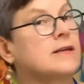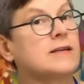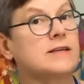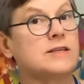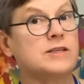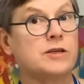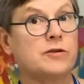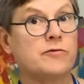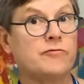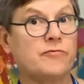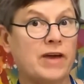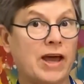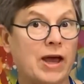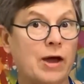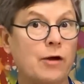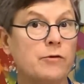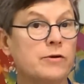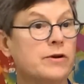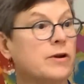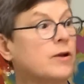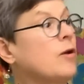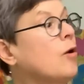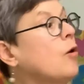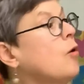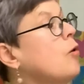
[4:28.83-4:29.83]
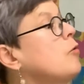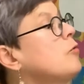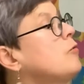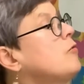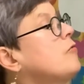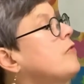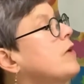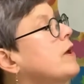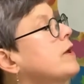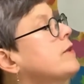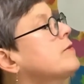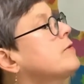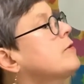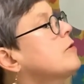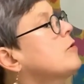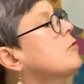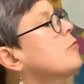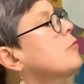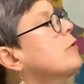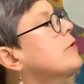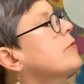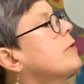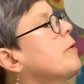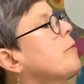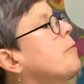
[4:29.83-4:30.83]
She found an old vessel
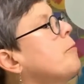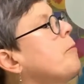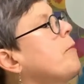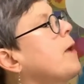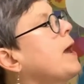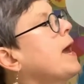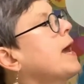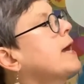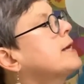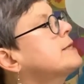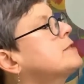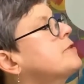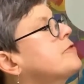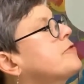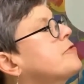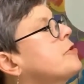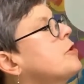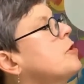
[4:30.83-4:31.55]
with a mast